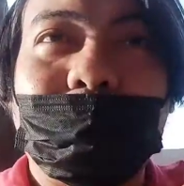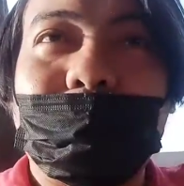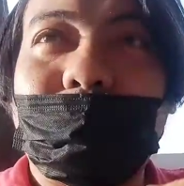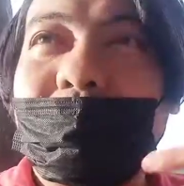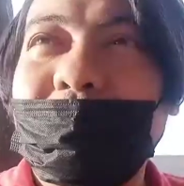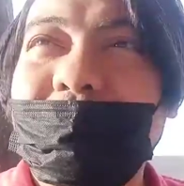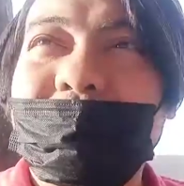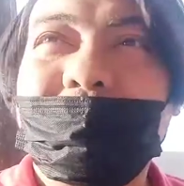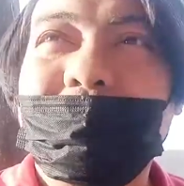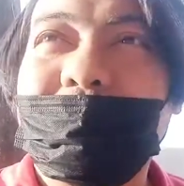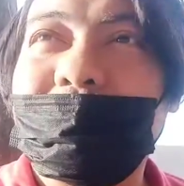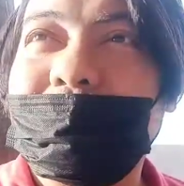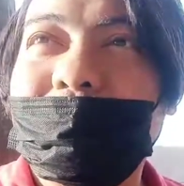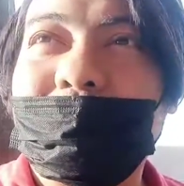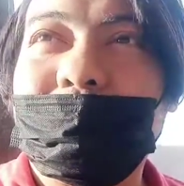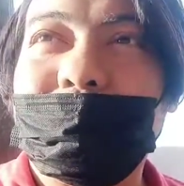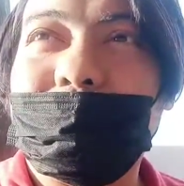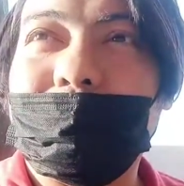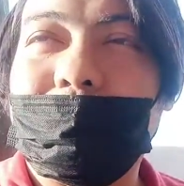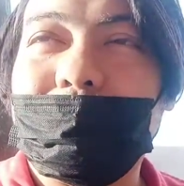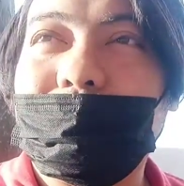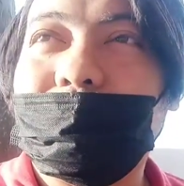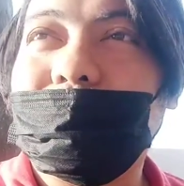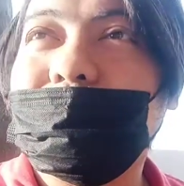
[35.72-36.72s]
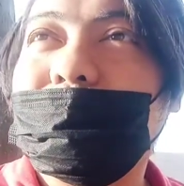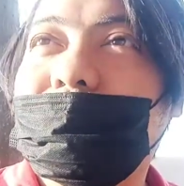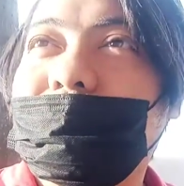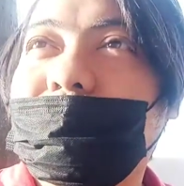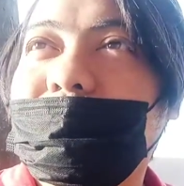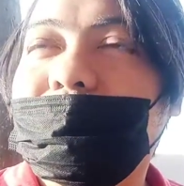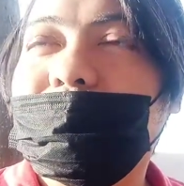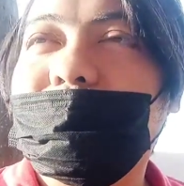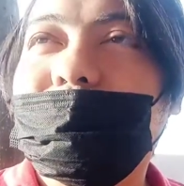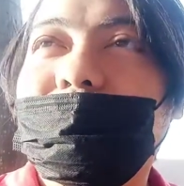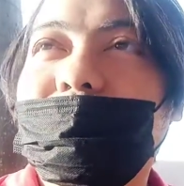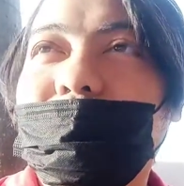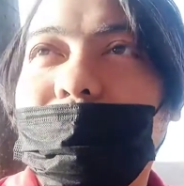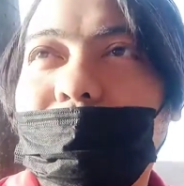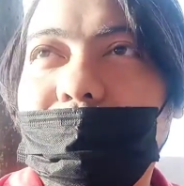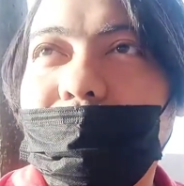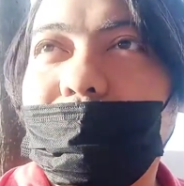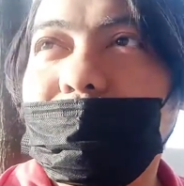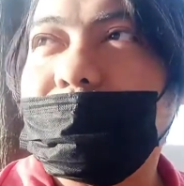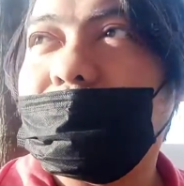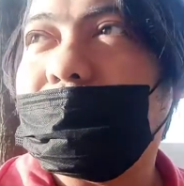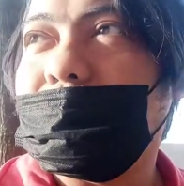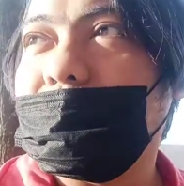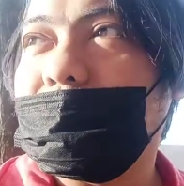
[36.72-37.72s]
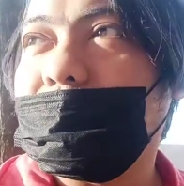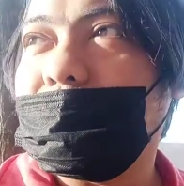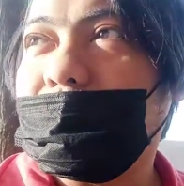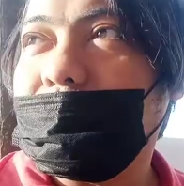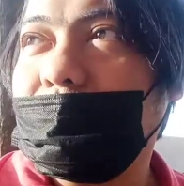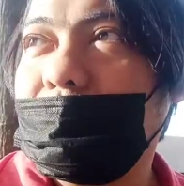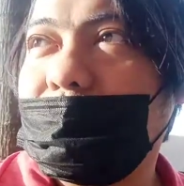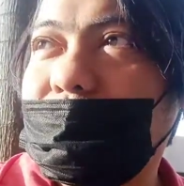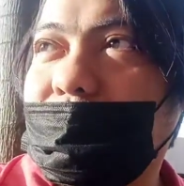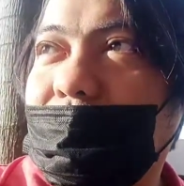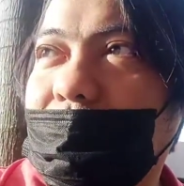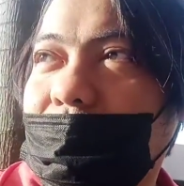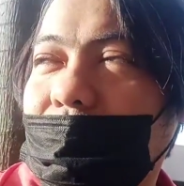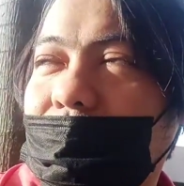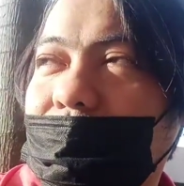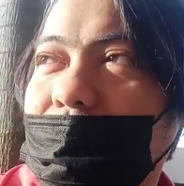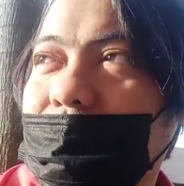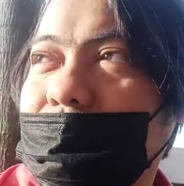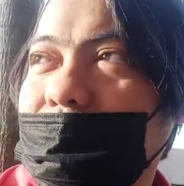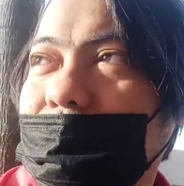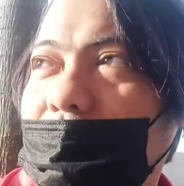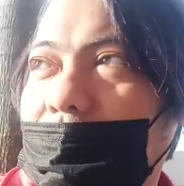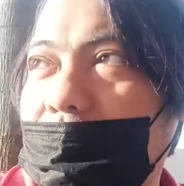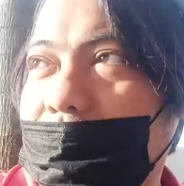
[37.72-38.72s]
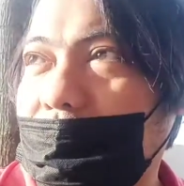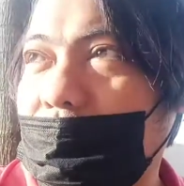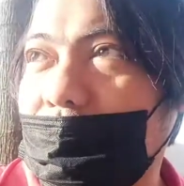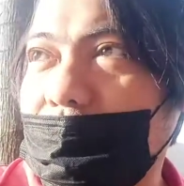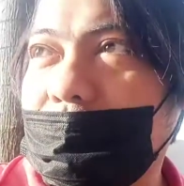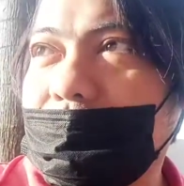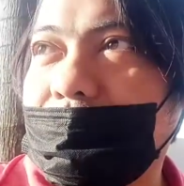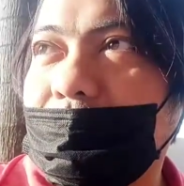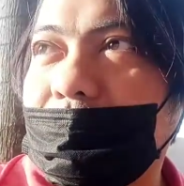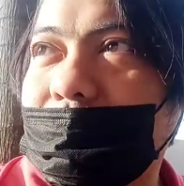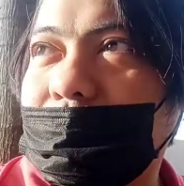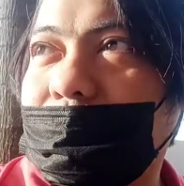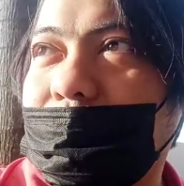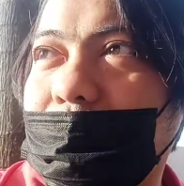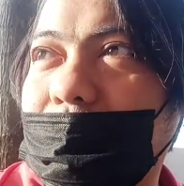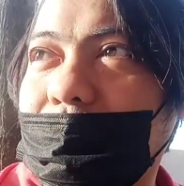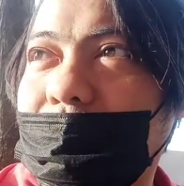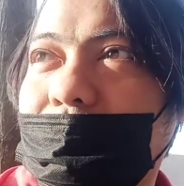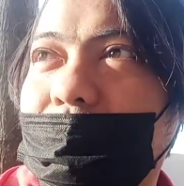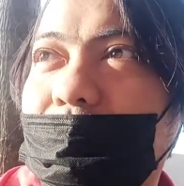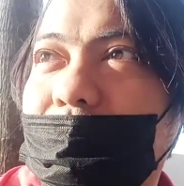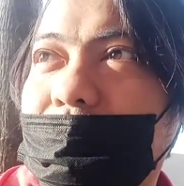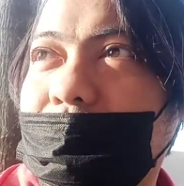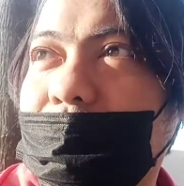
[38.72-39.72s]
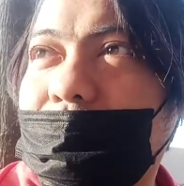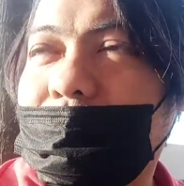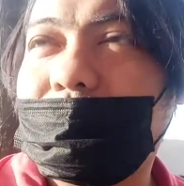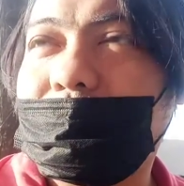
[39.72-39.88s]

why I upload every hour. So I've already explained it